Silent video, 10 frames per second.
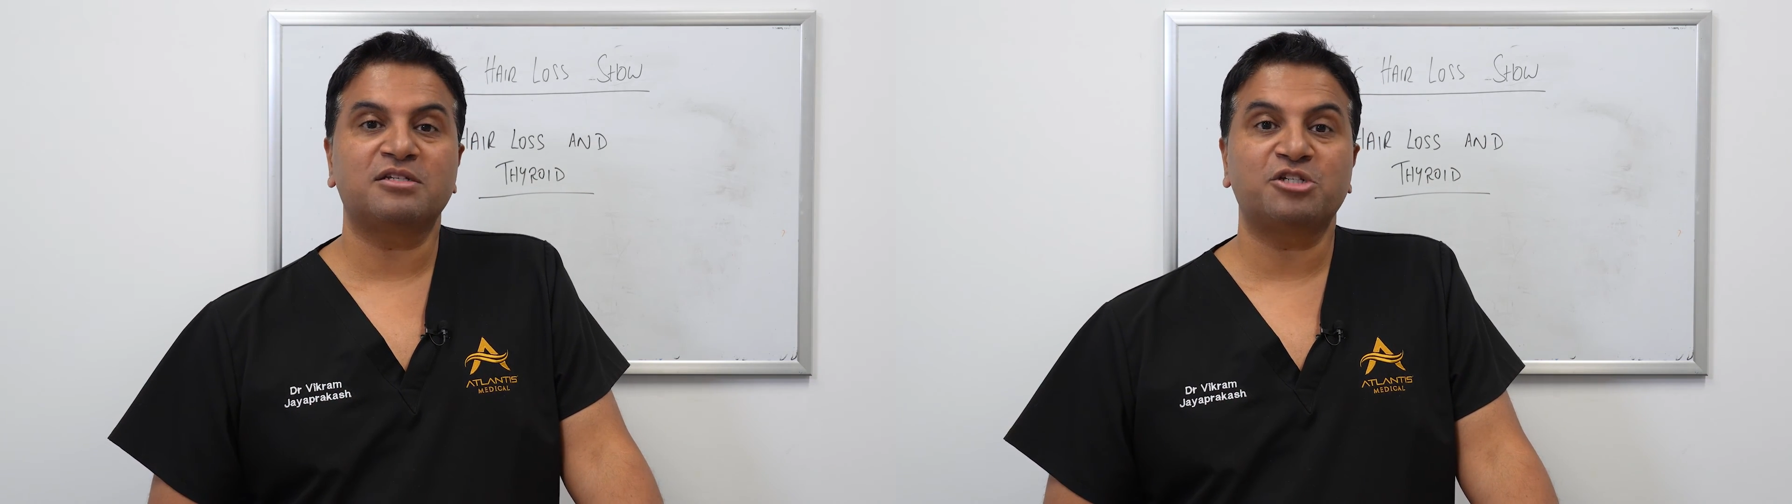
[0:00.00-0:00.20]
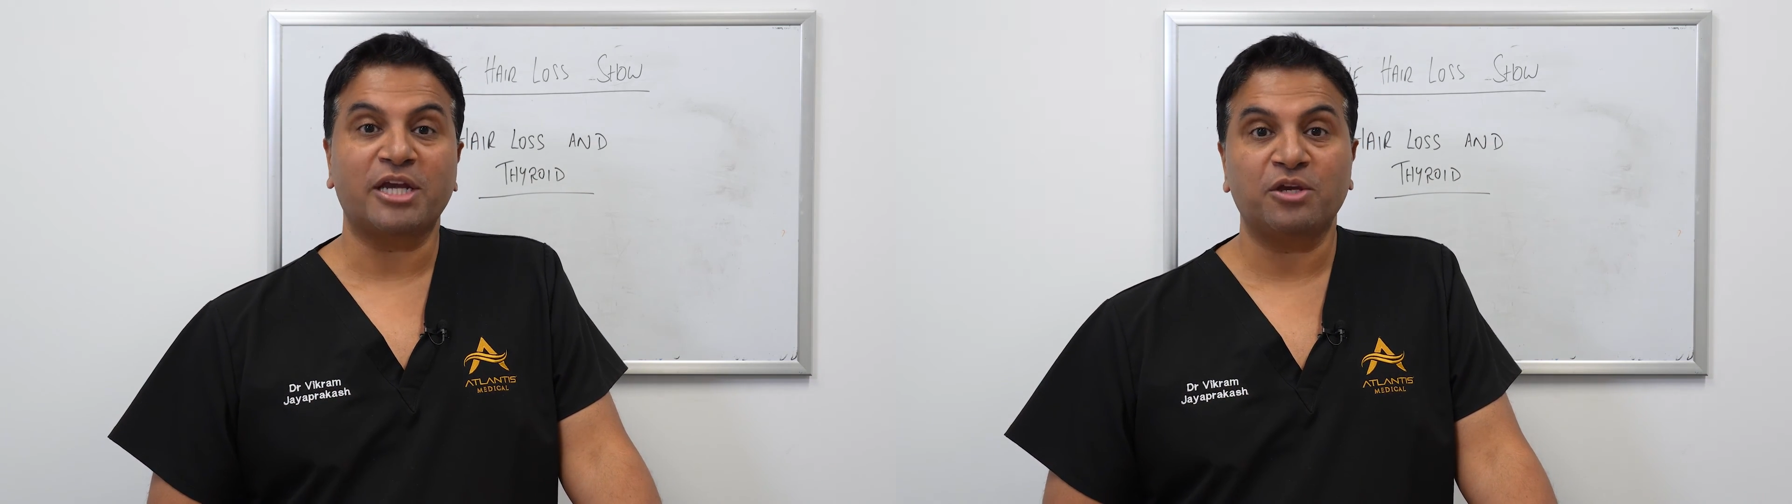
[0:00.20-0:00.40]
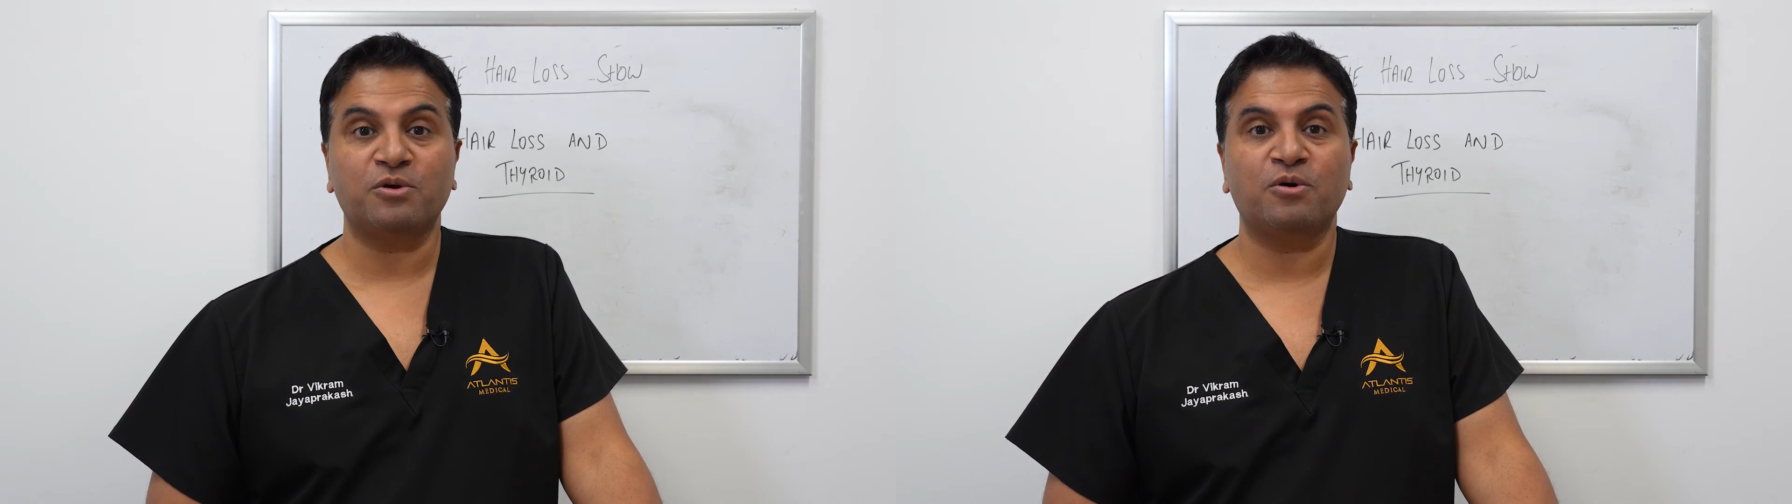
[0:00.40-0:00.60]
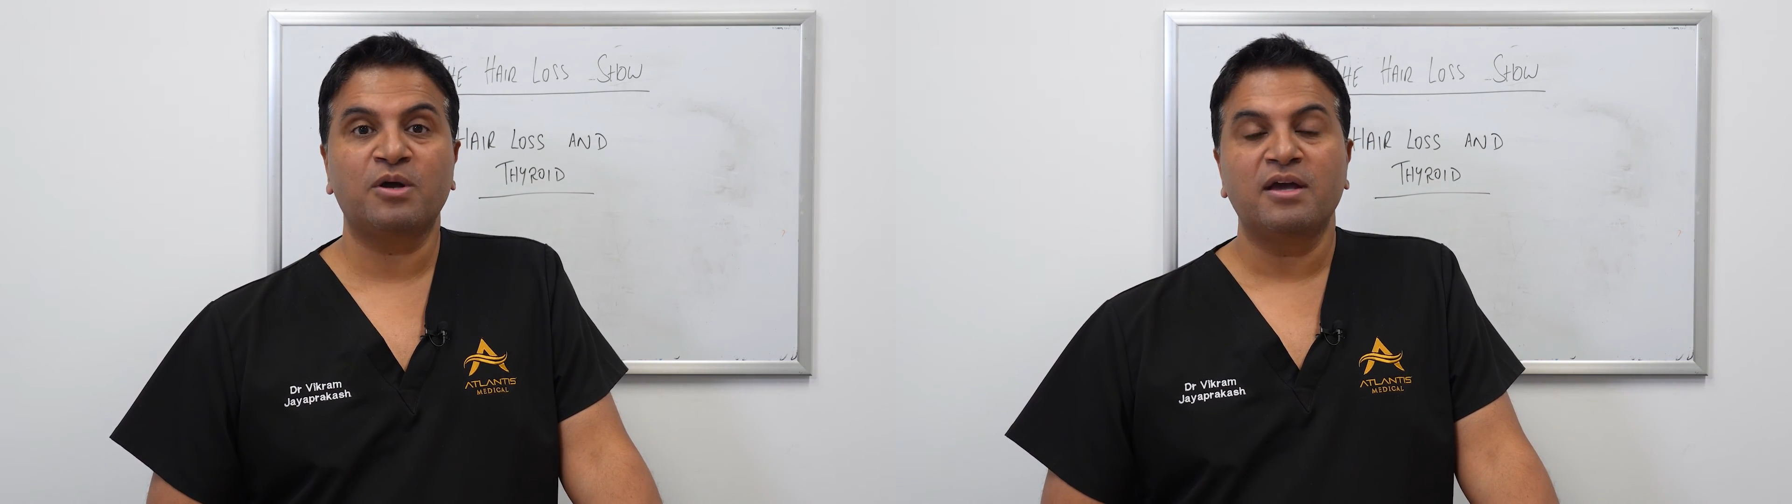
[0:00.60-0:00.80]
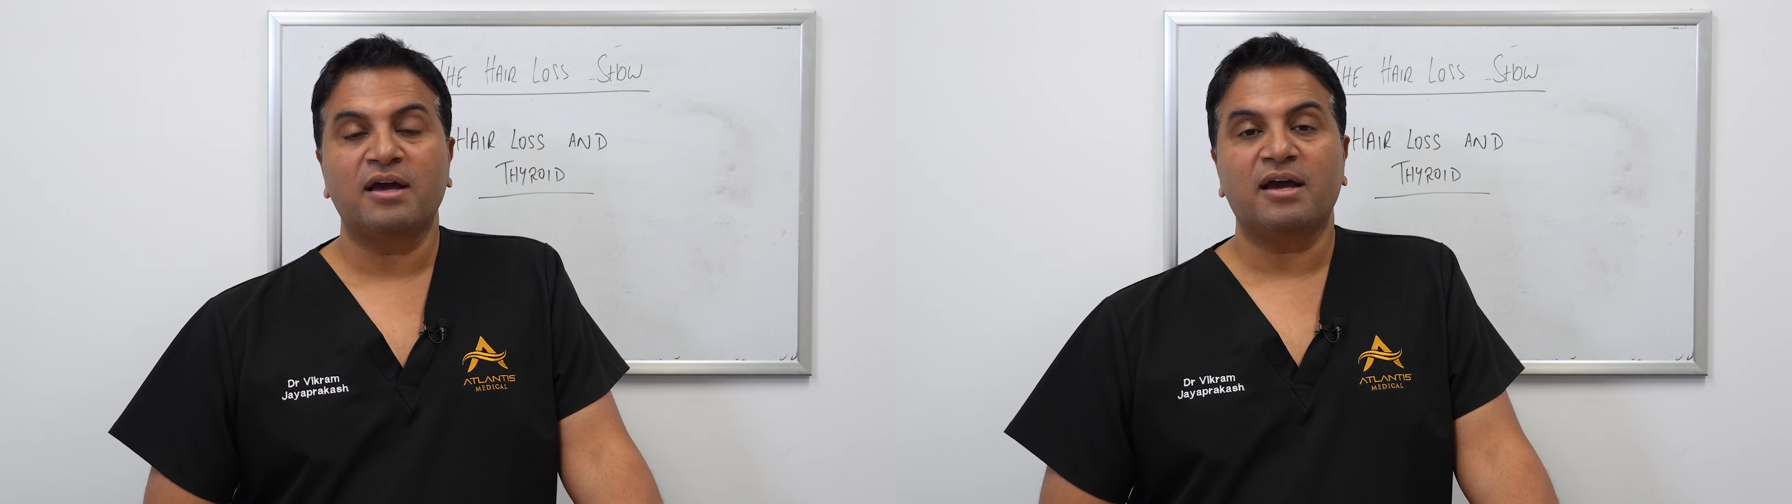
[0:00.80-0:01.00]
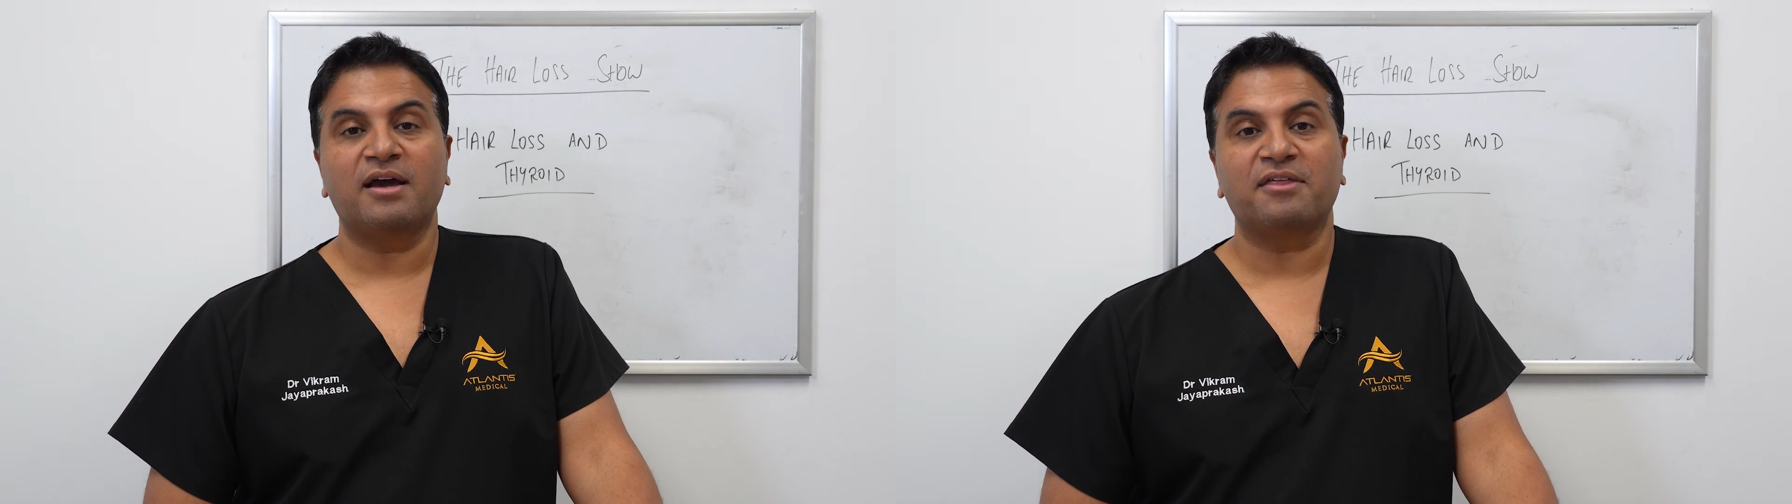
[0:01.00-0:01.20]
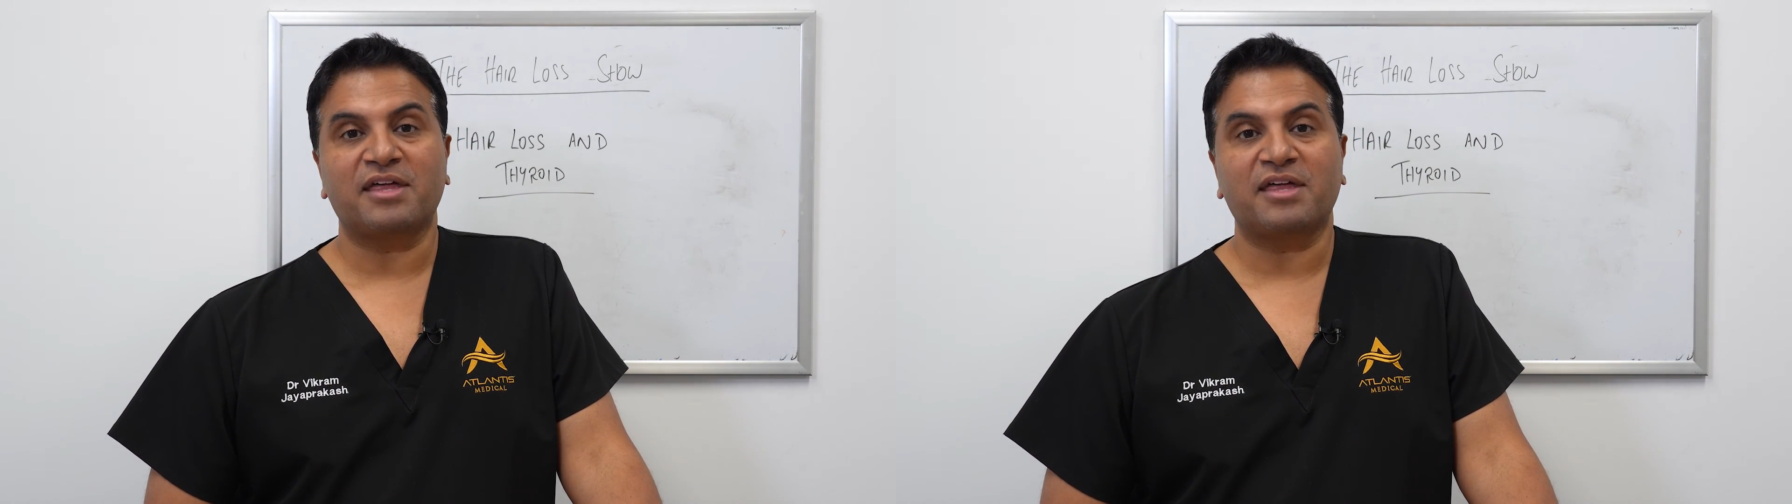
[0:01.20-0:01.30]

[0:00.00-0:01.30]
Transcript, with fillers: to check your uh,